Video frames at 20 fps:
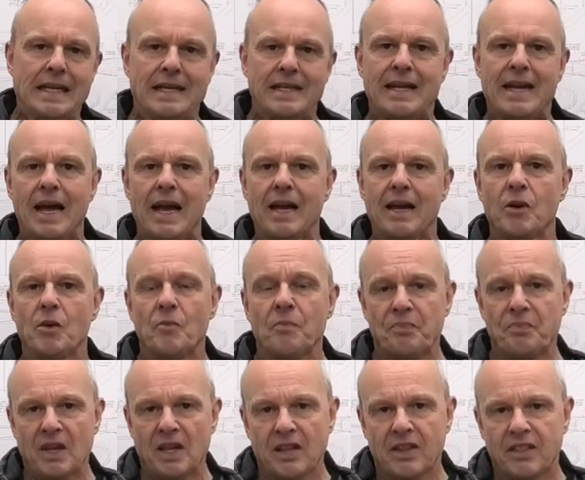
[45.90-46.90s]
Now
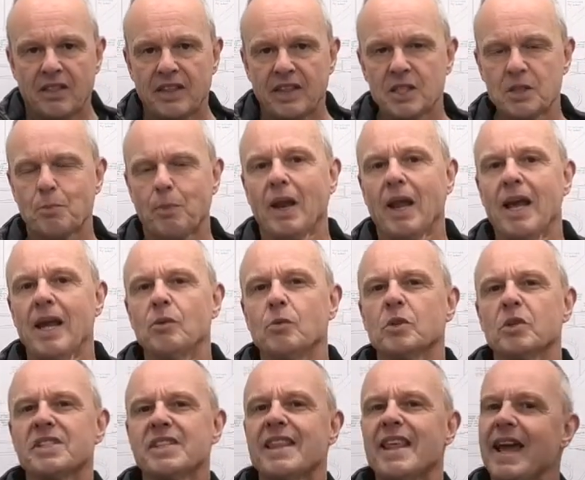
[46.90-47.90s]
this plane
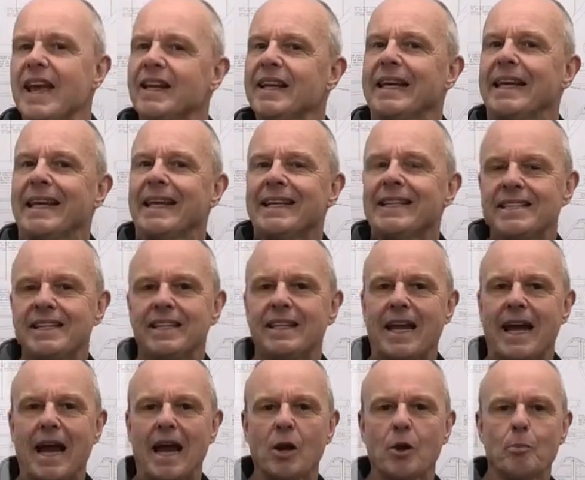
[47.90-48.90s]
was then kitted
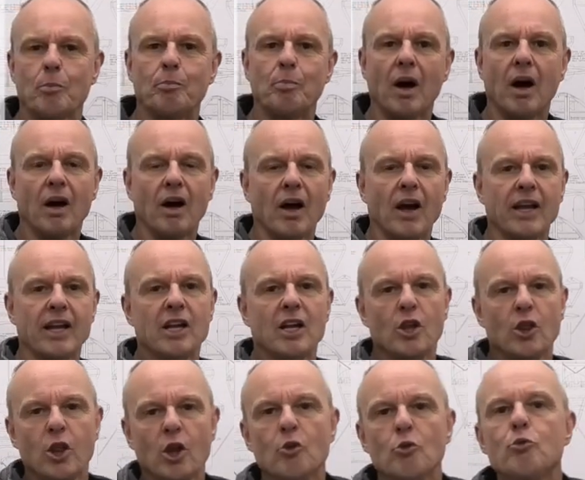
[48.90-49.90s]
out by
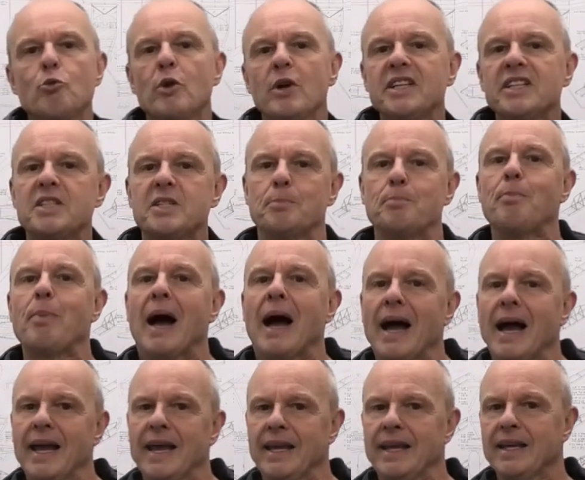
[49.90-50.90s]
the Ridge
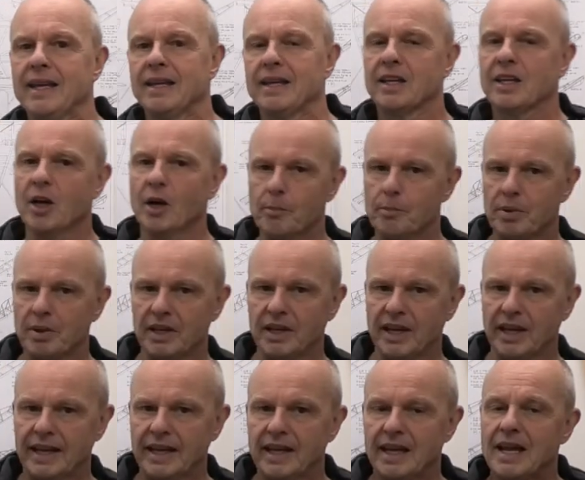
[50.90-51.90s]
Bay
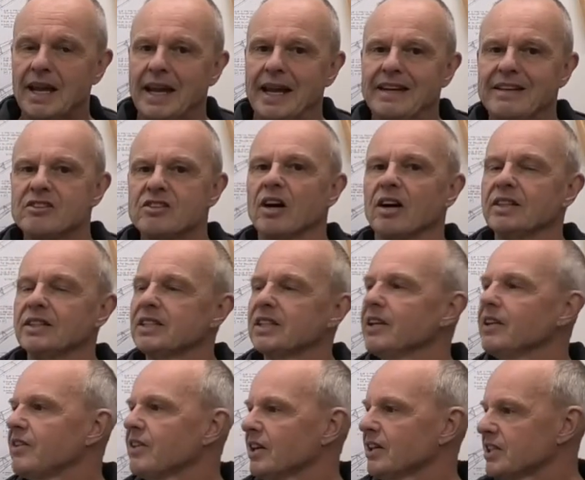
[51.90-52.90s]
Company in
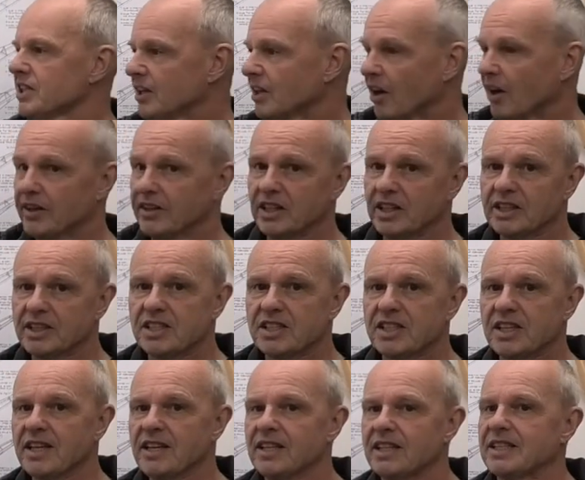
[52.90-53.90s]
1939. You can
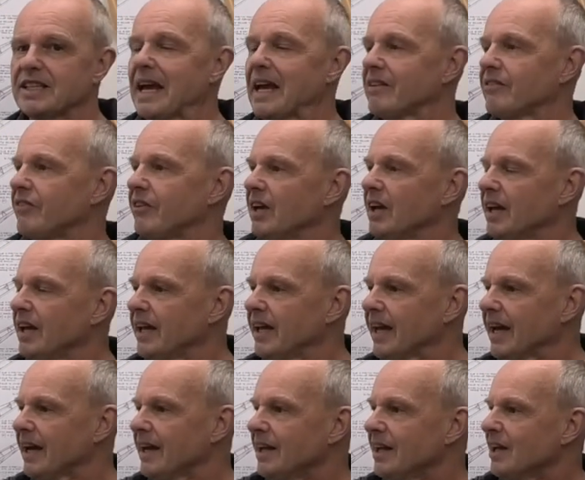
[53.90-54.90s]
see this advert
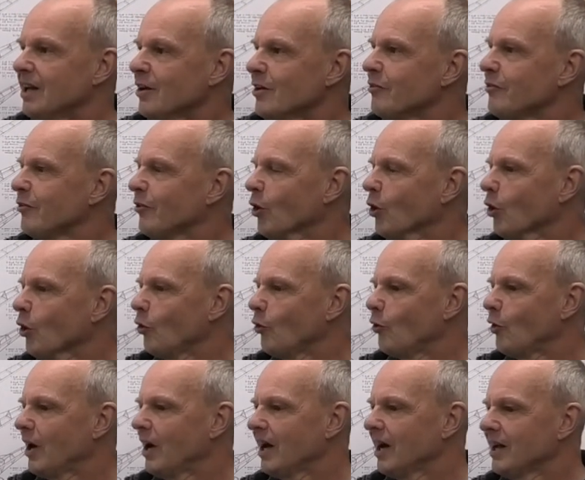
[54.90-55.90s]
here
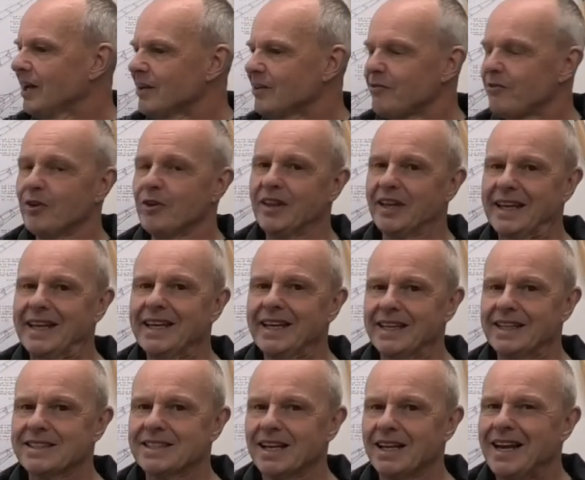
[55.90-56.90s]
for uh, for the
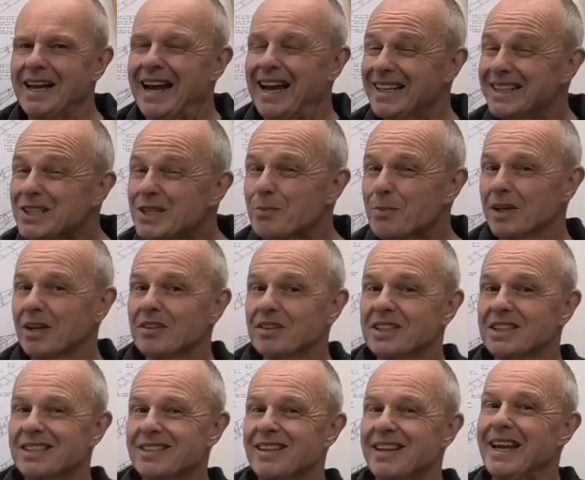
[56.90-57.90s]
kit and to be
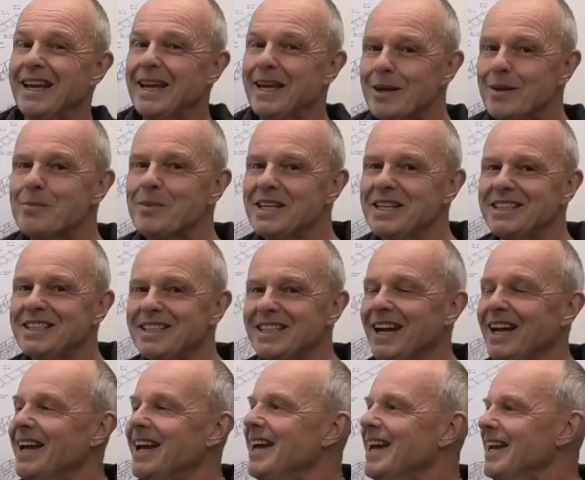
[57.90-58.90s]
honest the image
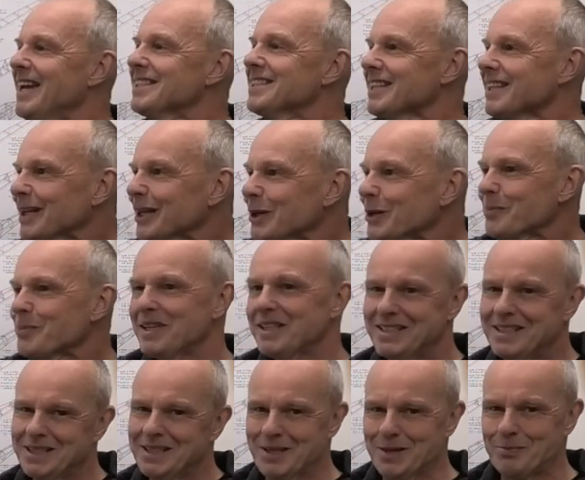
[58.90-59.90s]
is a little bit
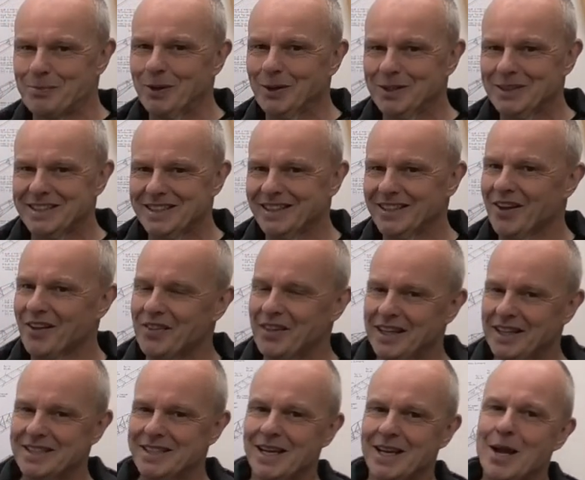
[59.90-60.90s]
disappointing on
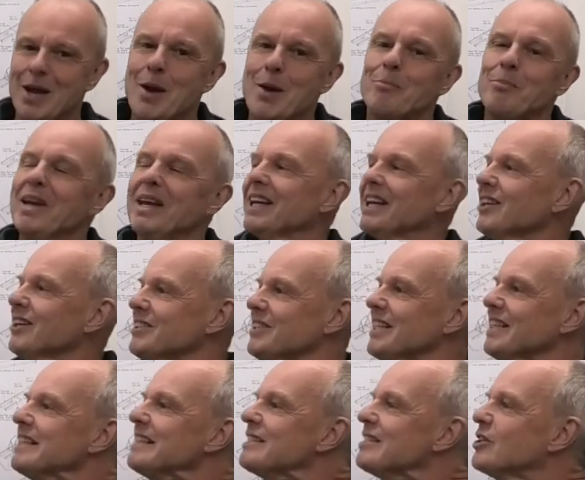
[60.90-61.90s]
this because
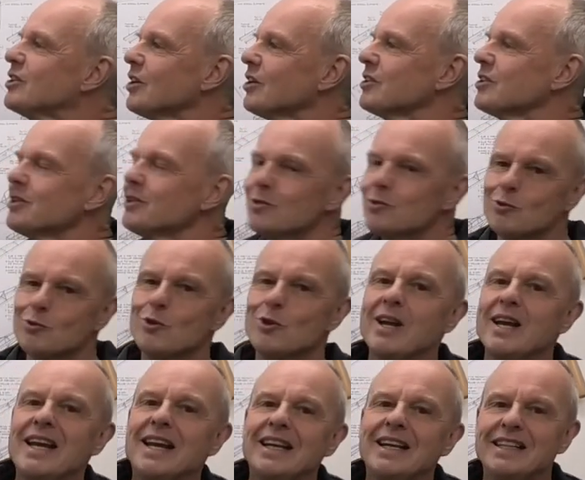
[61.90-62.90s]
it doesn't
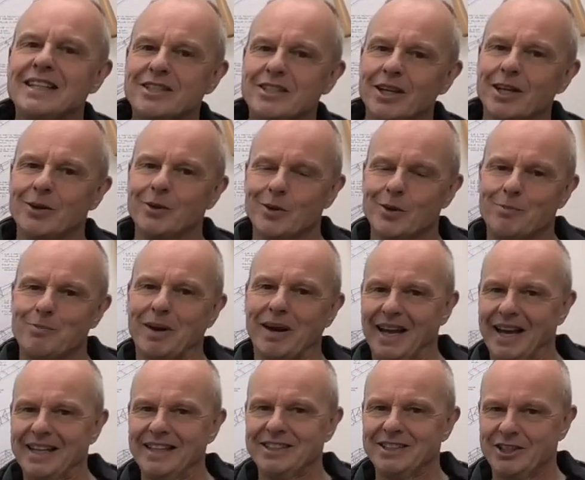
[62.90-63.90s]
really do the
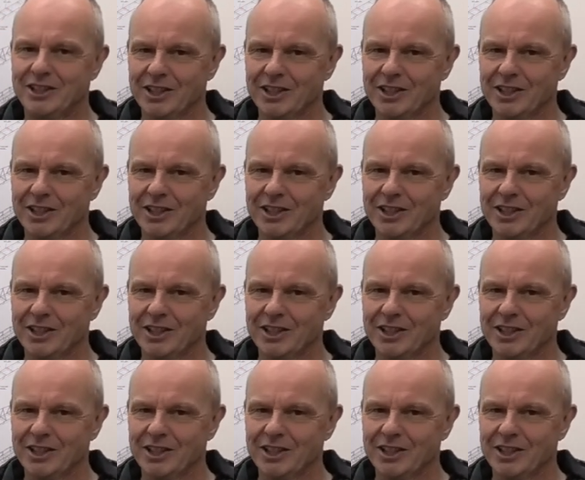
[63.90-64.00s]
plane